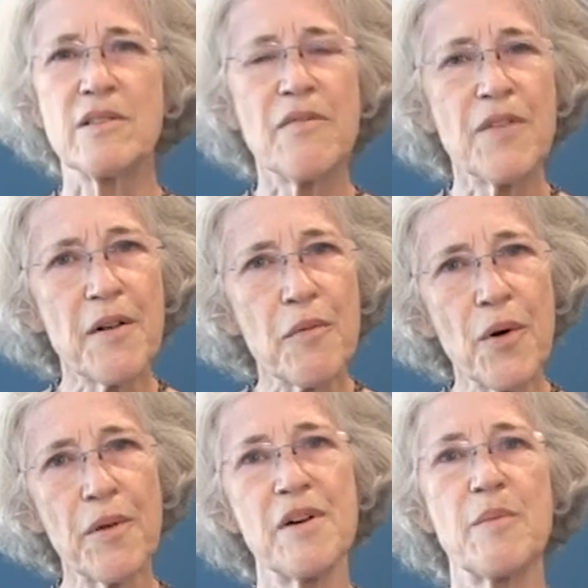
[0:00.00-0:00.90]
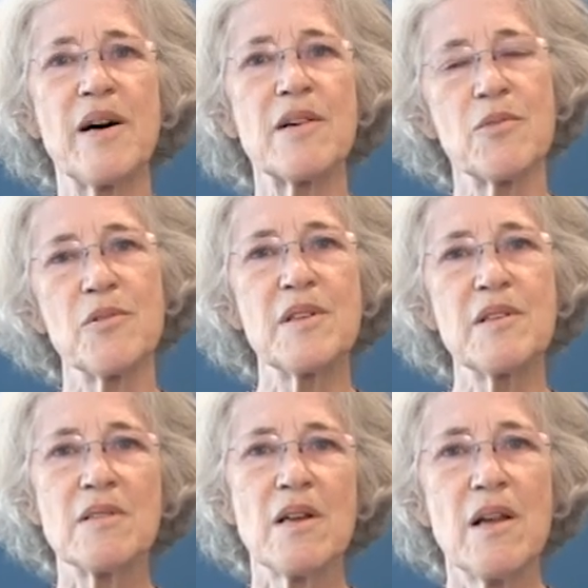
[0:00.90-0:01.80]
They're very worried about all
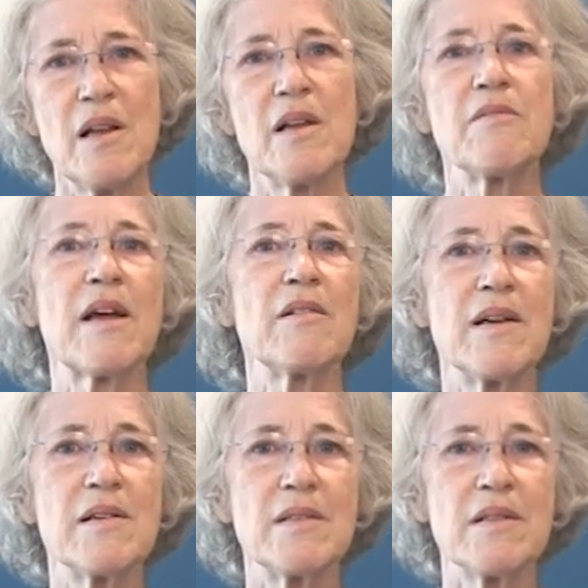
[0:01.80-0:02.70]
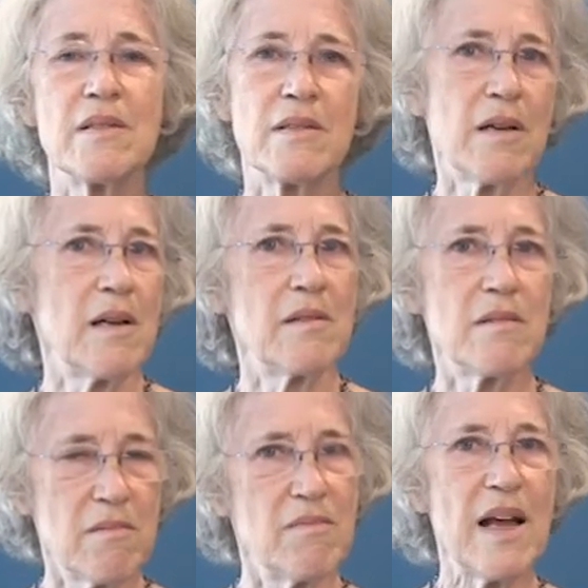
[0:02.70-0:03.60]
these irregularities, and
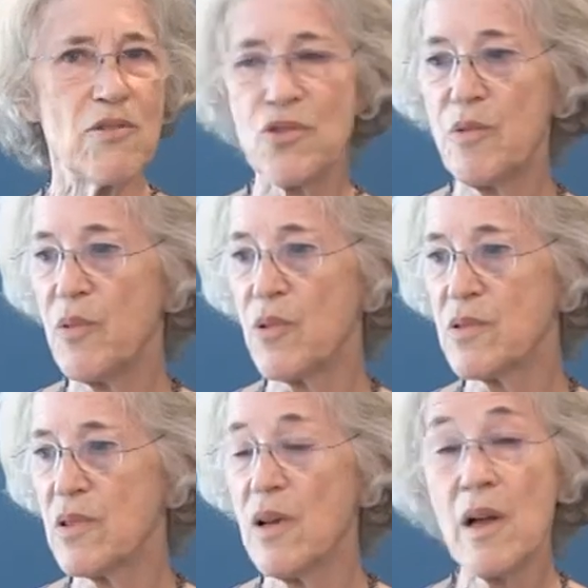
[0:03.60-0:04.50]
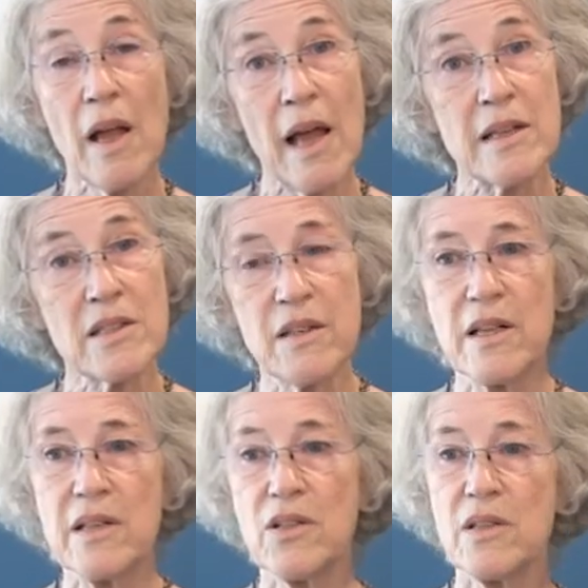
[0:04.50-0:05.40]
that should also, and as
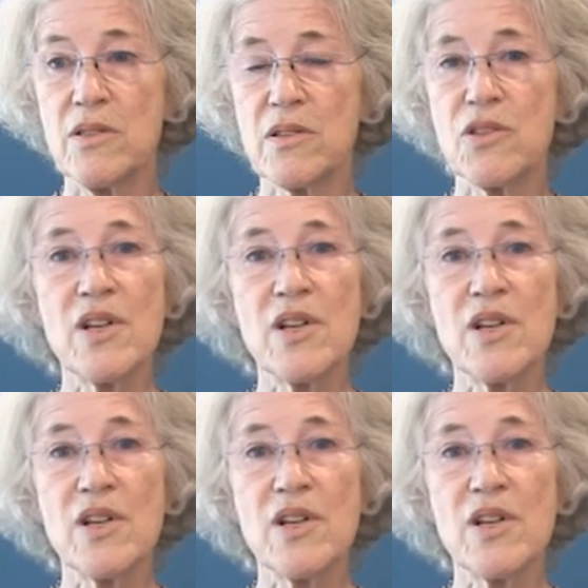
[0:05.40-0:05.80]
Dr.